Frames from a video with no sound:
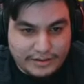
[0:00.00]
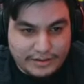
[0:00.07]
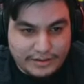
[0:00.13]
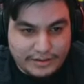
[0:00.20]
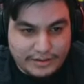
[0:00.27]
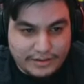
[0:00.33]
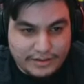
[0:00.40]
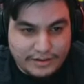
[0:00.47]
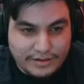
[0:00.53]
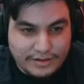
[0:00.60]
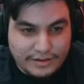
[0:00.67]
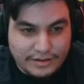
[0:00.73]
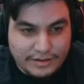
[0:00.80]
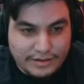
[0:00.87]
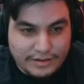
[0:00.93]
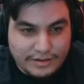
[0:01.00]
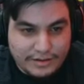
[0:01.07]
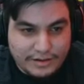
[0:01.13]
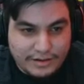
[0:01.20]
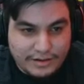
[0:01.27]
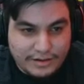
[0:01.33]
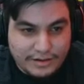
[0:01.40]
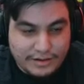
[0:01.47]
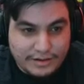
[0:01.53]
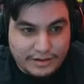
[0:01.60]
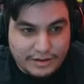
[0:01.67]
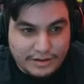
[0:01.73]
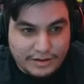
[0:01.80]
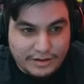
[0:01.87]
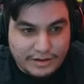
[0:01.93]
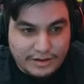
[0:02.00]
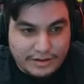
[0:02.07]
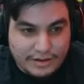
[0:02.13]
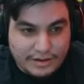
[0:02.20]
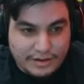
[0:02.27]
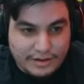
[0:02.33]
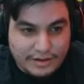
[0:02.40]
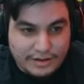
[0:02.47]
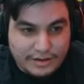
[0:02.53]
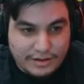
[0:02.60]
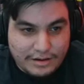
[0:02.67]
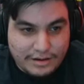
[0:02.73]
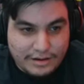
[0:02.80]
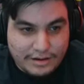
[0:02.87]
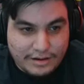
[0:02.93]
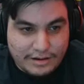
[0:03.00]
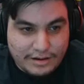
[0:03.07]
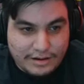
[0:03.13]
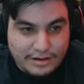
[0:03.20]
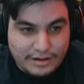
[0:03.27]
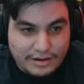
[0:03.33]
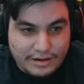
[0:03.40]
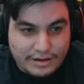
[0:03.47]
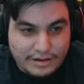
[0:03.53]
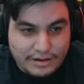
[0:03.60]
(silence)